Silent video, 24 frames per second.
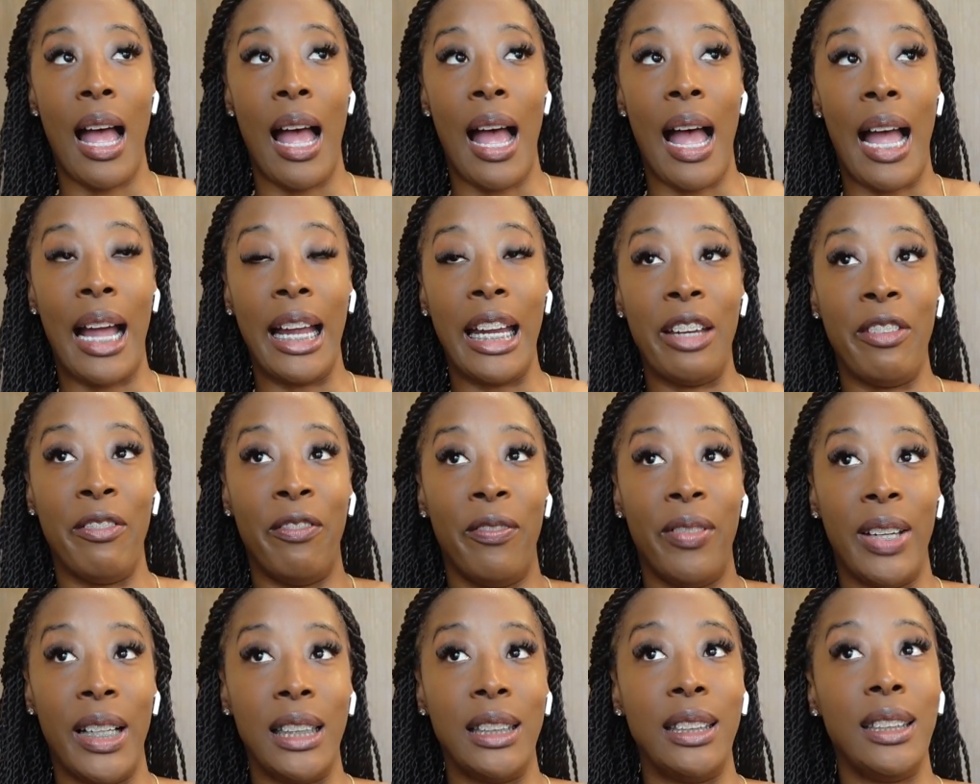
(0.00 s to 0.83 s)
I
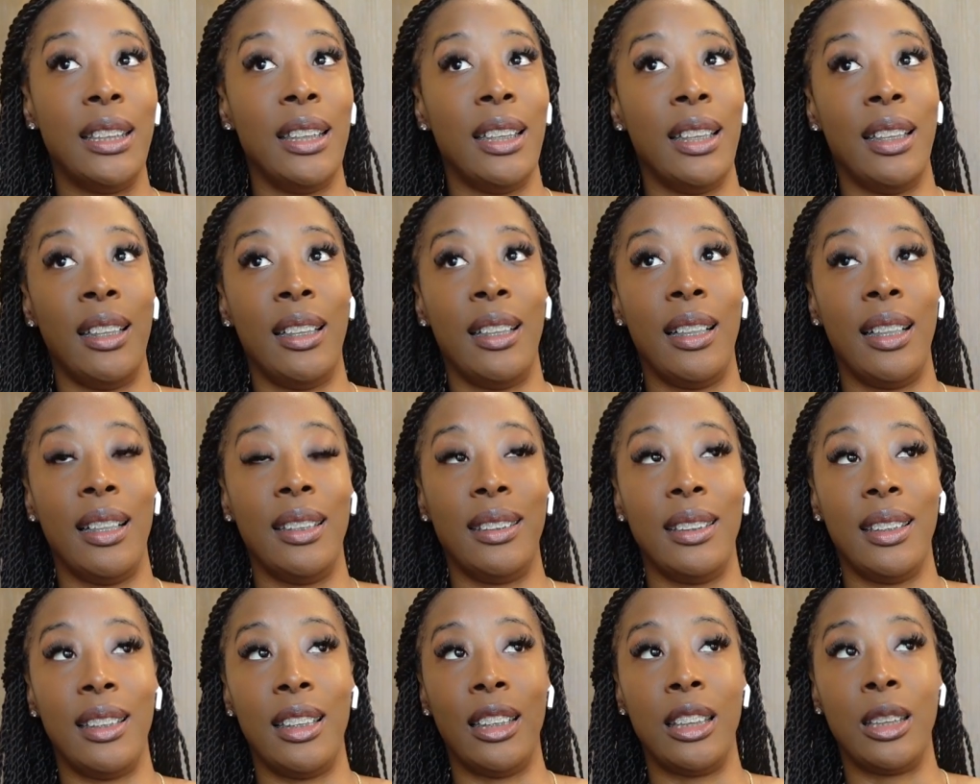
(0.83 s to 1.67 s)
invested
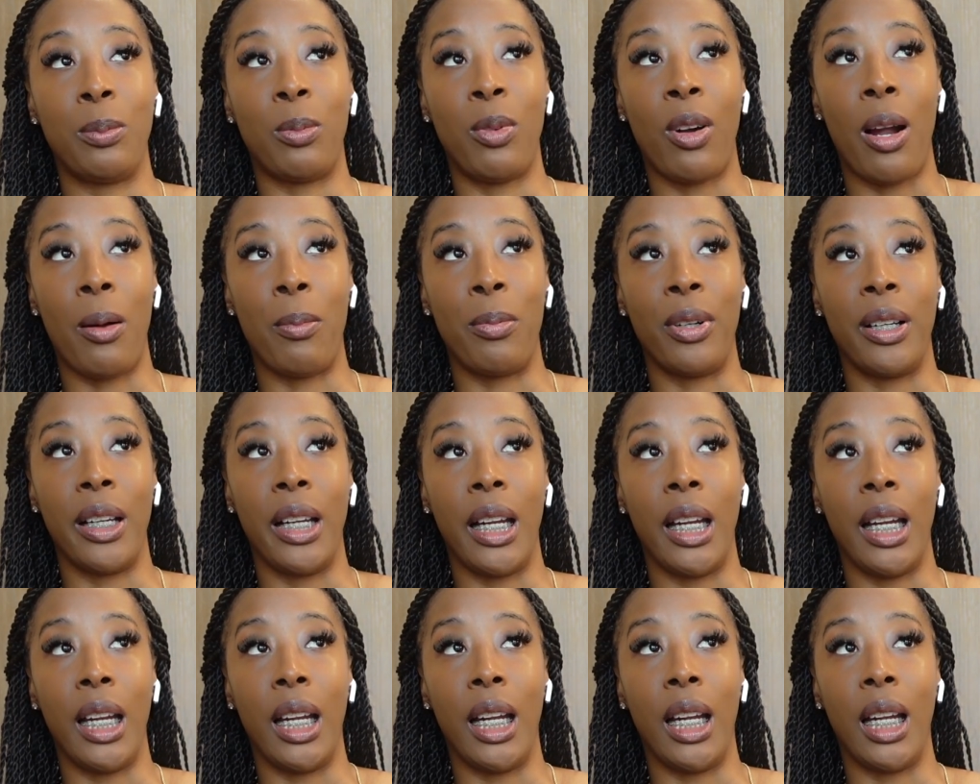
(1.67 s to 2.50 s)
into this
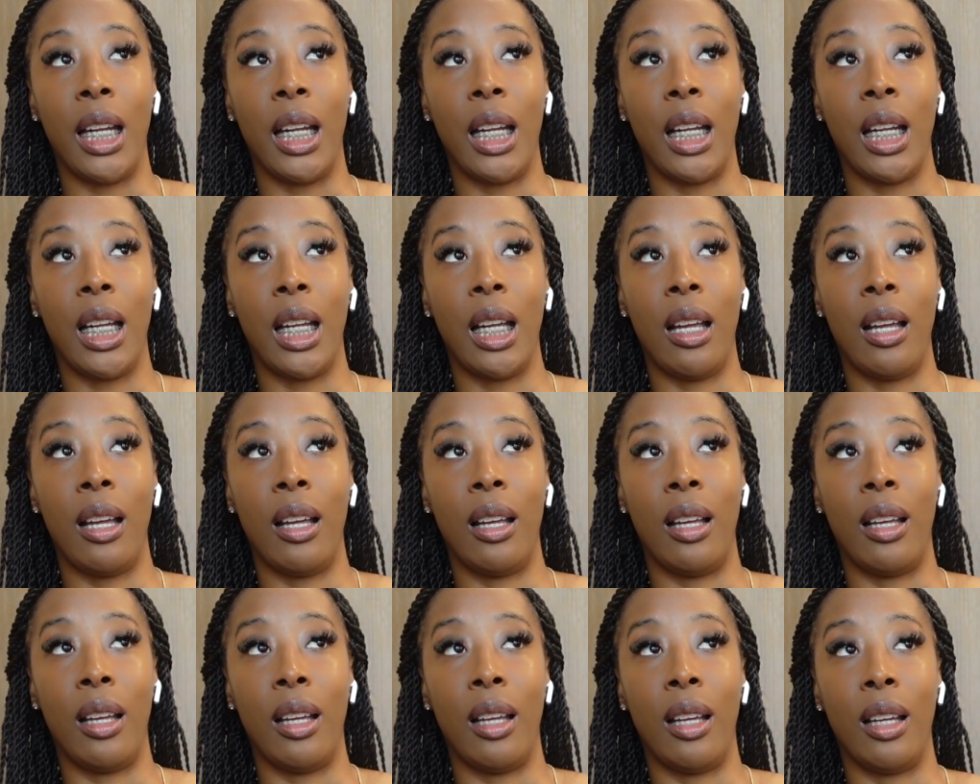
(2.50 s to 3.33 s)
property
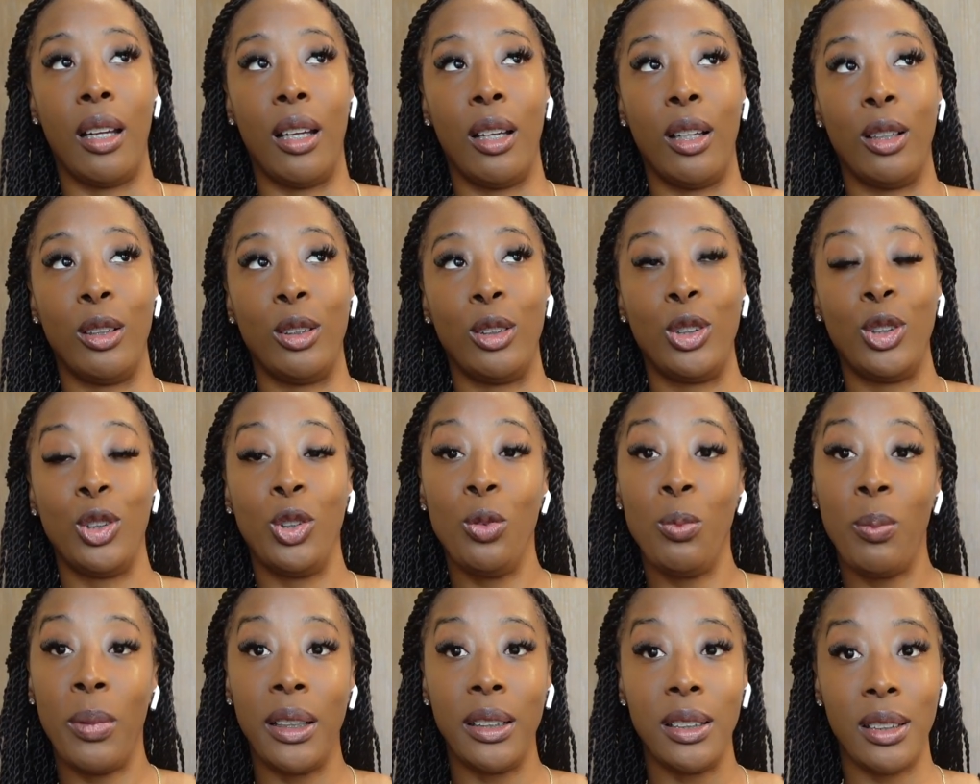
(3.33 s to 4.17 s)
uh, two
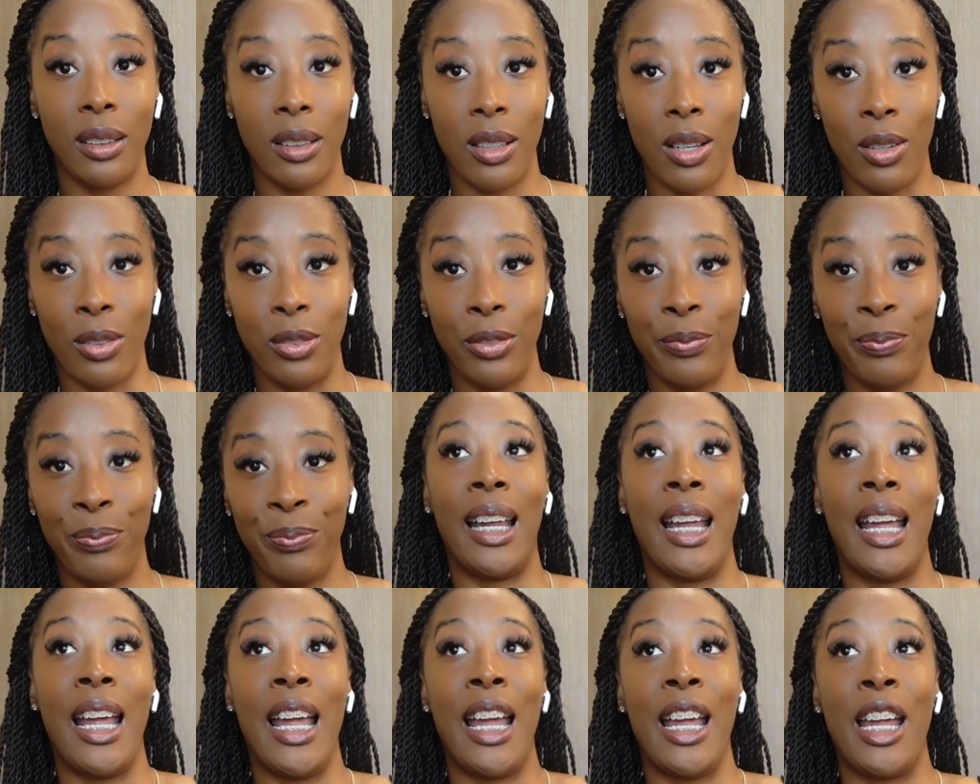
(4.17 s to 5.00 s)
months ago.
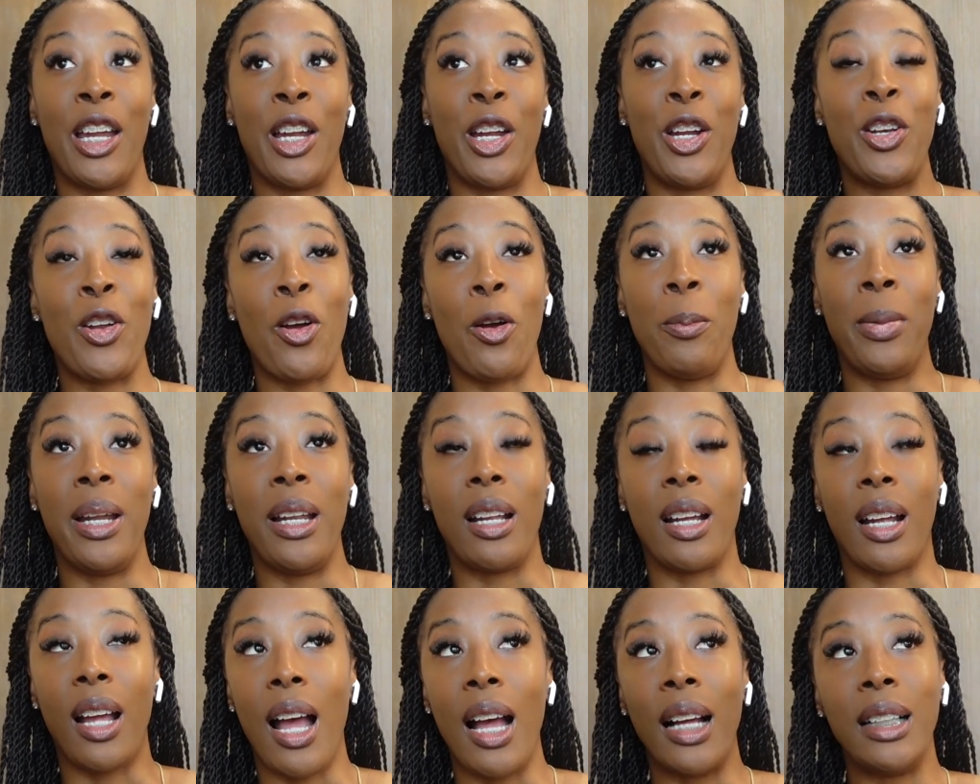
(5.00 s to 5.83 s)
You know, being
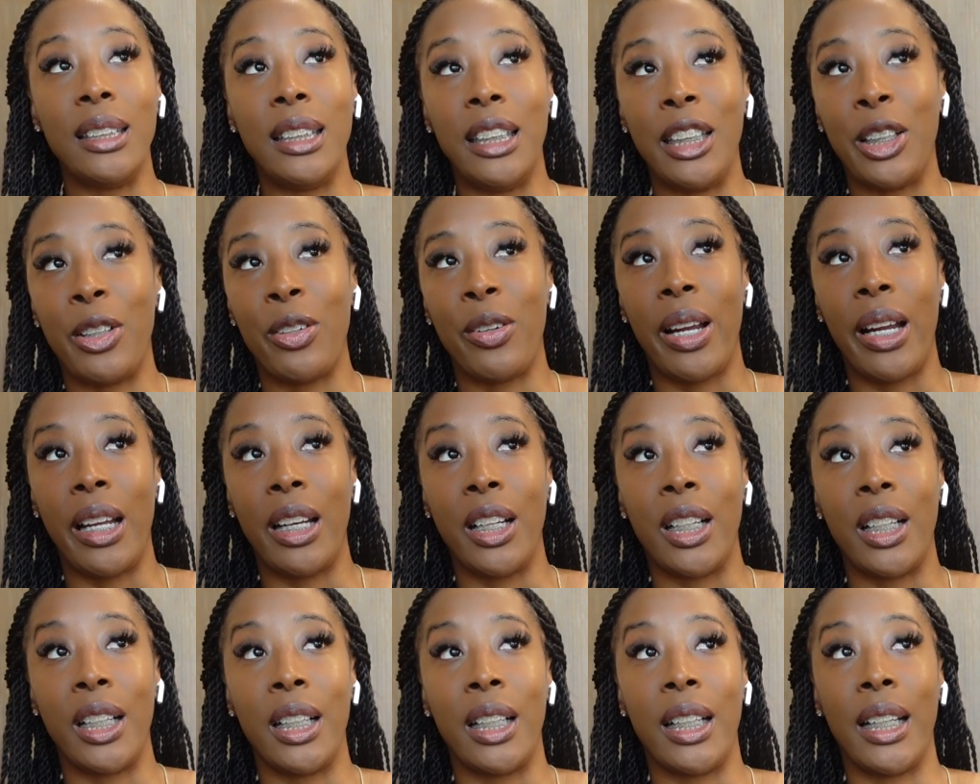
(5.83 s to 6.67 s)
a content
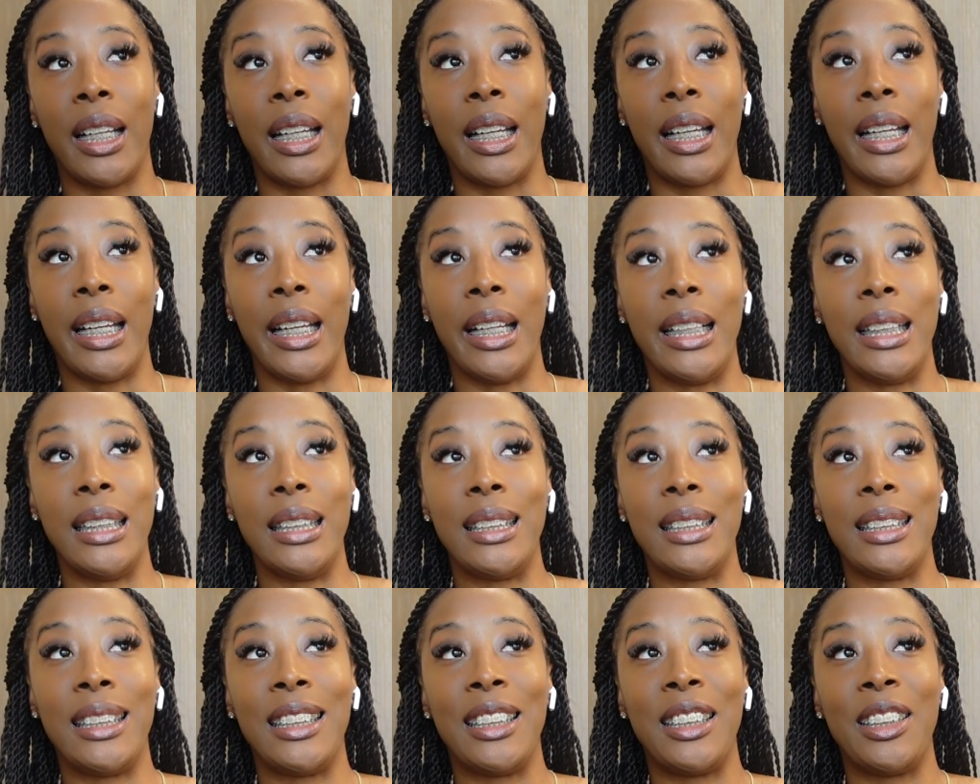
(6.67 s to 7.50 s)
creator,
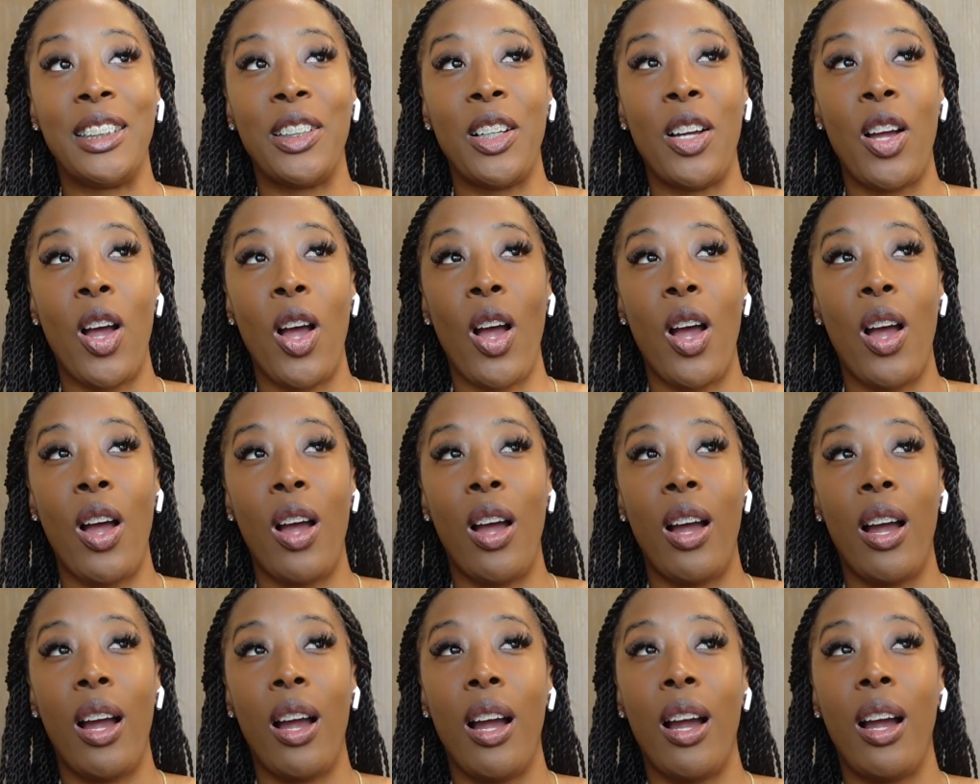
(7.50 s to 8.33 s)
it's
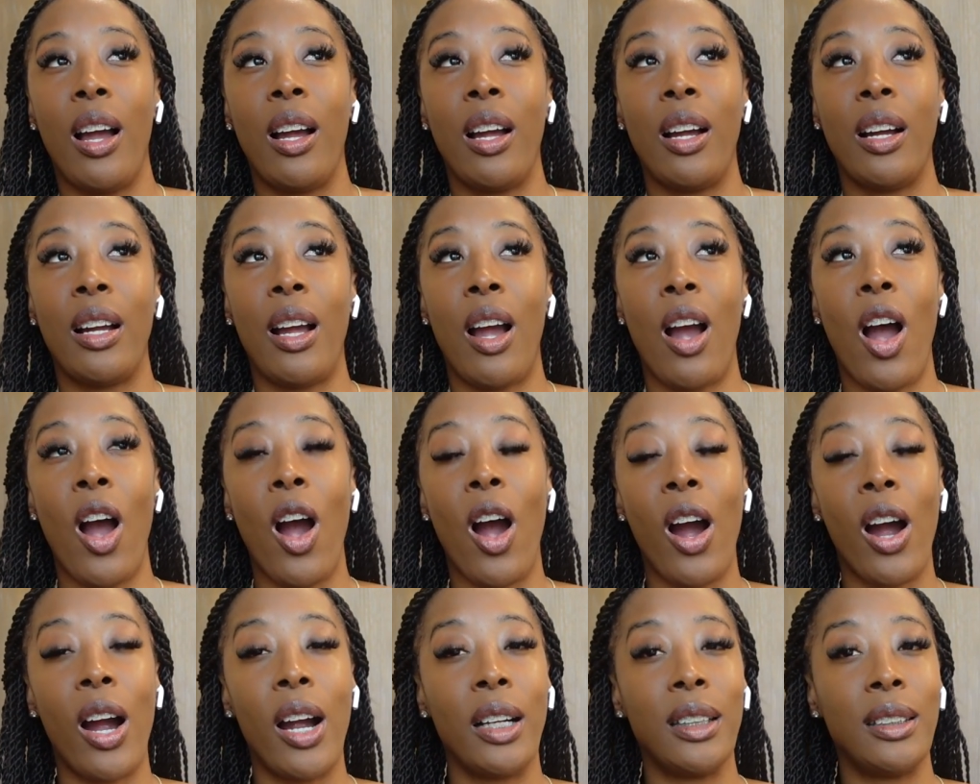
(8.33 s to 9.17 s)

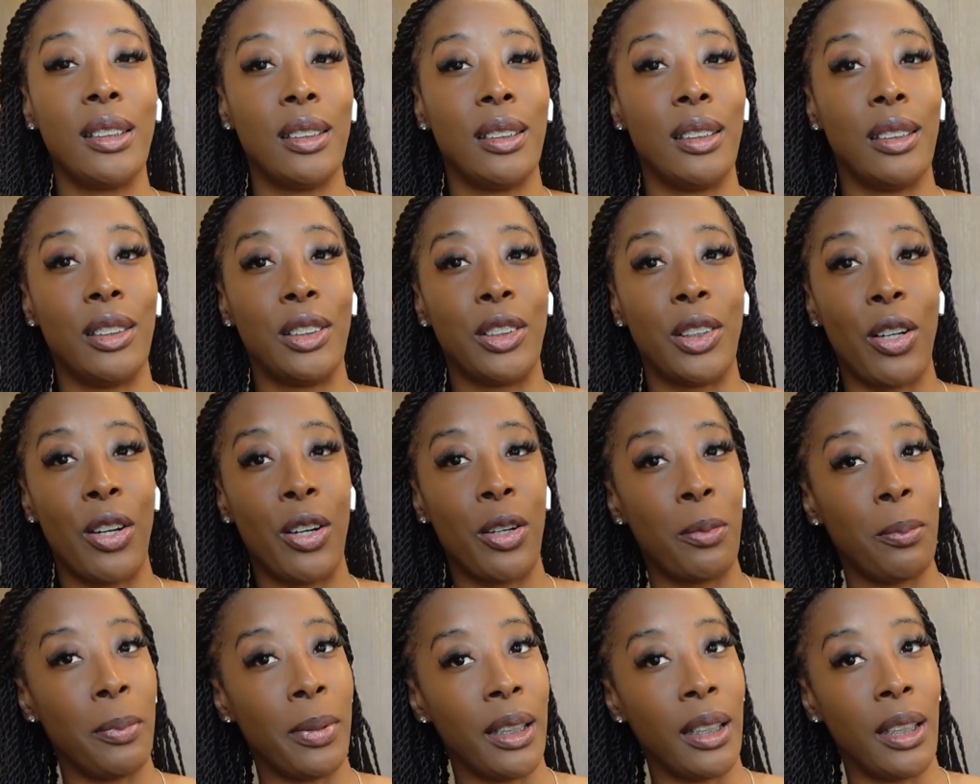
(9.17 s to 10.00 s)
hard to
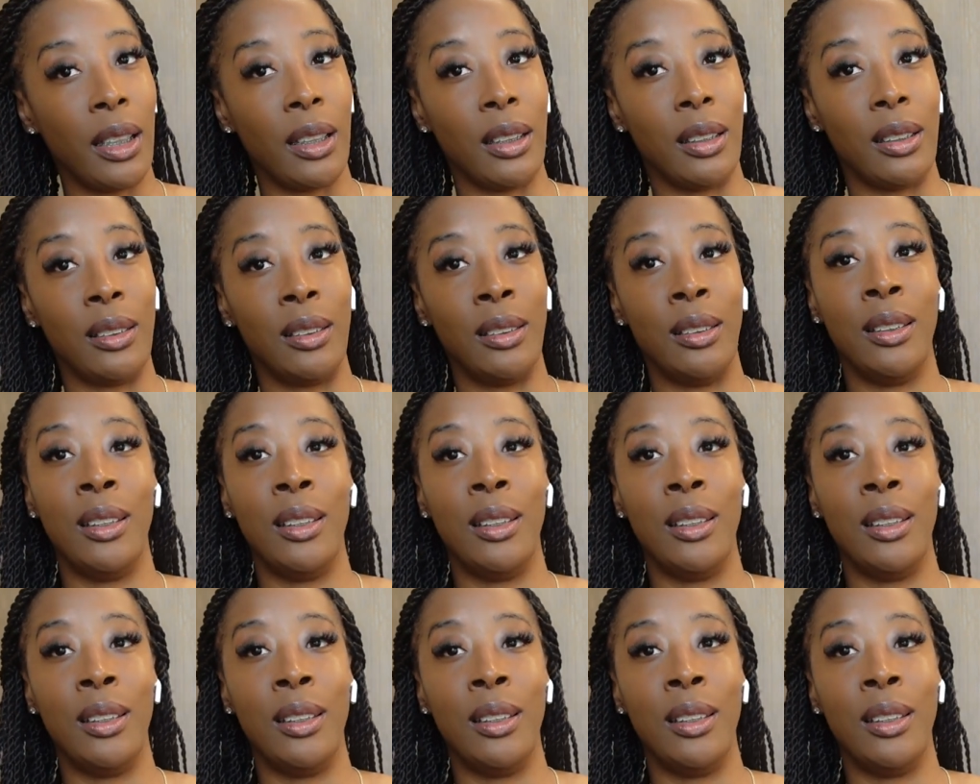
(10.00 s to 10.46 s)
determine